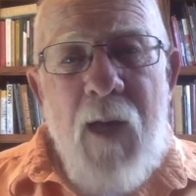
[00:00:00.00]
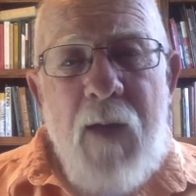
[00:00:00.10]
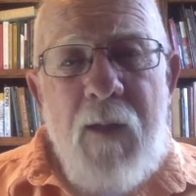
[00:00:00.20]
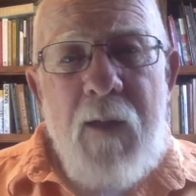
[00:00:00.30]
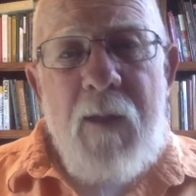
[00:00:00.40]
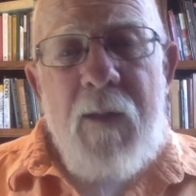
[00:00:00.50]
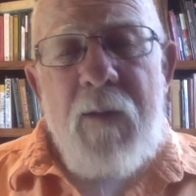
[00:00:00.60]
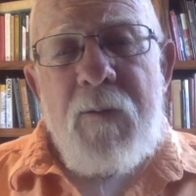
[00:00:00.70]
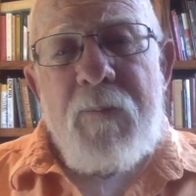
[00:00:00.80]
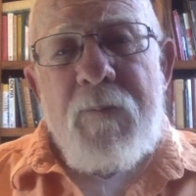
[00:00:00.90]
I did
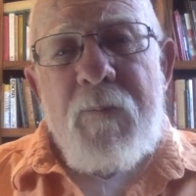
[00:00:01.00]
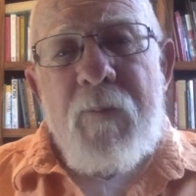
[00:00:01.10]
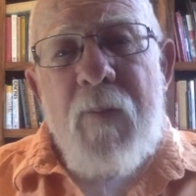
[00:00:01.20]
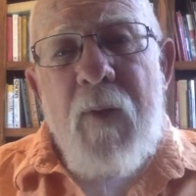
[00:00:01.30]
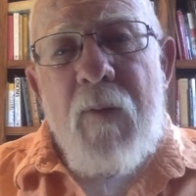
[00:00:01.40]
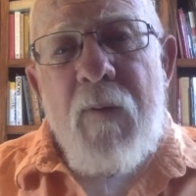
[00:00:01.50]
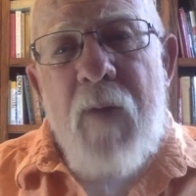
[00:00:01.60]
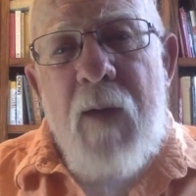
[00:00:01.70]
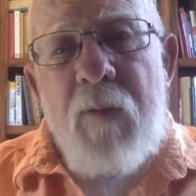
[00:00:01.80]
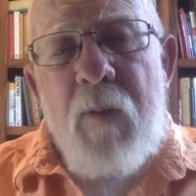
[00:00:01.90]

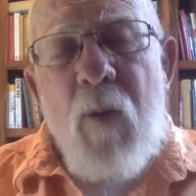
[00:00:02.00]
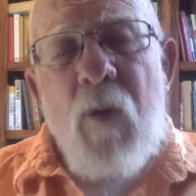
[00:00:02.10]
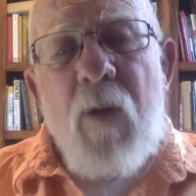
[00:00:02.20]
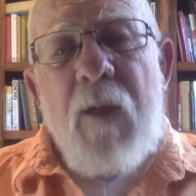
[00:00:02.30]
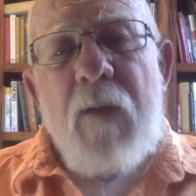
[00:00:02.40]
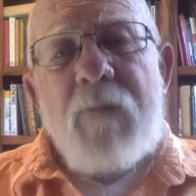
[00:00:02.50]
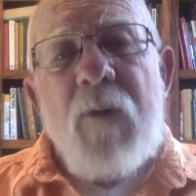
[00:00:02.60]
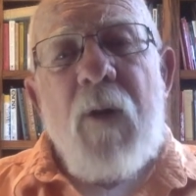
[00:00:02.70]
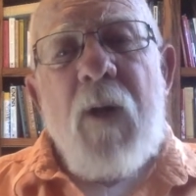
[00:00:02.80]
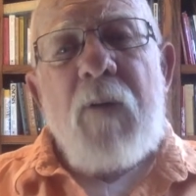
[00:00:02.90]
every morning
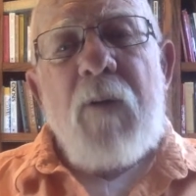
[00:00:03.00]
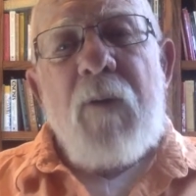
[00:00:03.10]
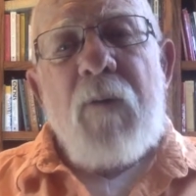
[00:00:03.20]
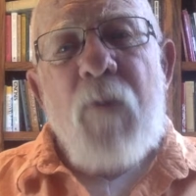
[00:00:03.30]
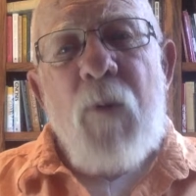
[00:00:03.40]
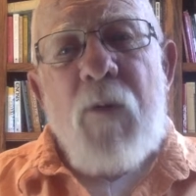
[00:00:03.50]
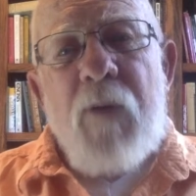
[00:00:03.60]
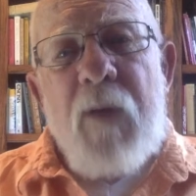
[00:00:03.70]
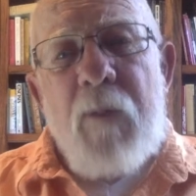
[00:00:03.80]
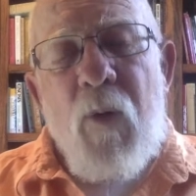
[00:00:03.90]
for
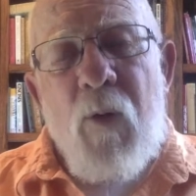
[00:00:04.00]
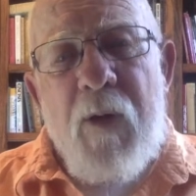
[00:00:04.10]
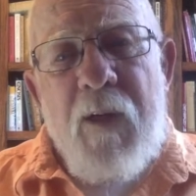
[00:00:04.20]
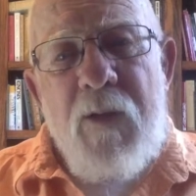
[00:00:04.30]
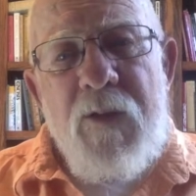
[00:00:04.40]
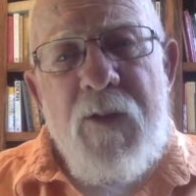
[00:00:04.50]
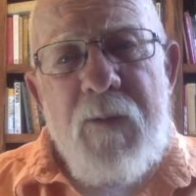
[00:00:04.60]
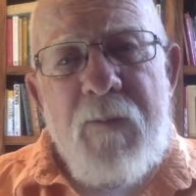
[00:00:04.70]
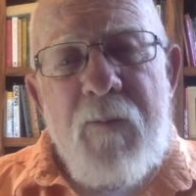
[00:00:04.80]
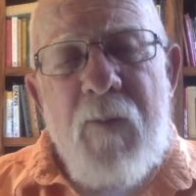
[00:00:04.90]
114 mornings
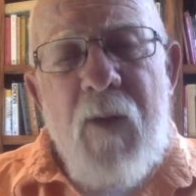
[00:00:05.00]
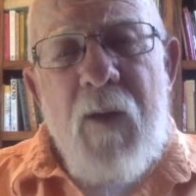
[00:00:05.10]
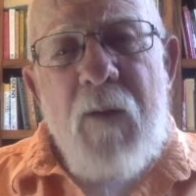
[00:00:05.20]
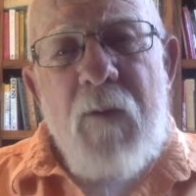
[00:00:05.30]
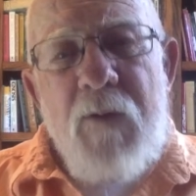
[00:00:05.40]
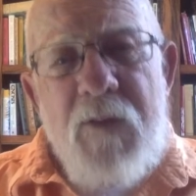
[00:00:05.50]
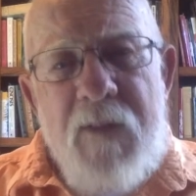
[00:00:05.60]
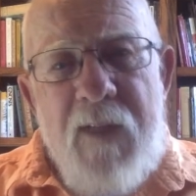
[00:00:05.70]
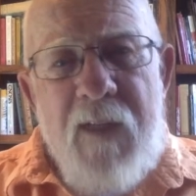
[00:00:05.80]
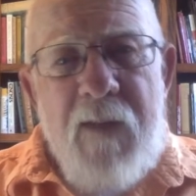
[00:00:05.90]
was
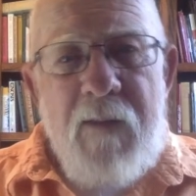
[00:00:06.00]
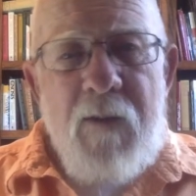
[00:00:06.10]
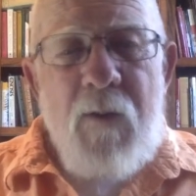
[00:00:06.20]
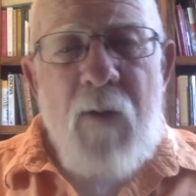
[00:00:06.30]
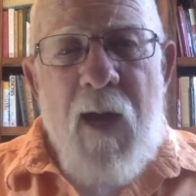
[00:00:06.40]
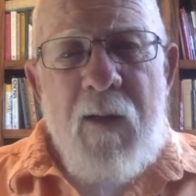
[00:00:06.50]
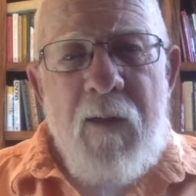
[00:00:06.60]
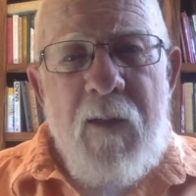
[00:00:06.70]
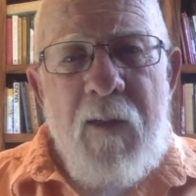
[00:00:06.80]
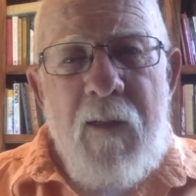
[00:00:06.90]
sit
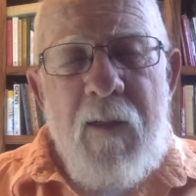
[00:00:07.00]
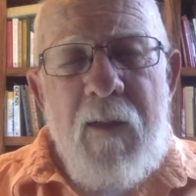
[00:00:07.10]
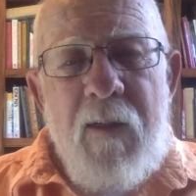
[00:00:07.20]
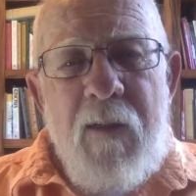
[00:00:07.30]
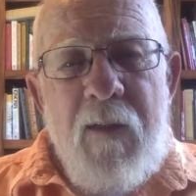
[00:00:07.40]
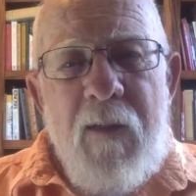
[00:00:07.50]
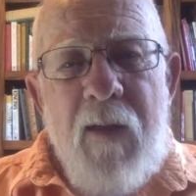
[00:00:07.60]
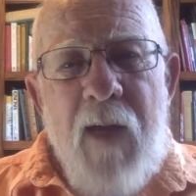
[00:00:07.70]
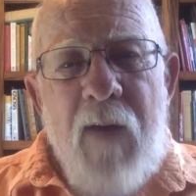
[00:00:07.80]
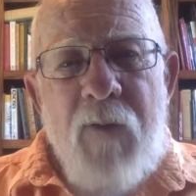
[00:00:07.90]
quietly
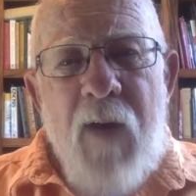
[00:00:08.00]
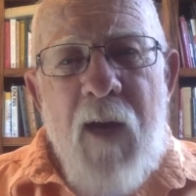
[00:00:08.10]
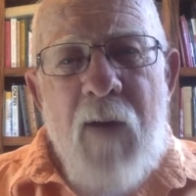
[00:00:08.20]
after I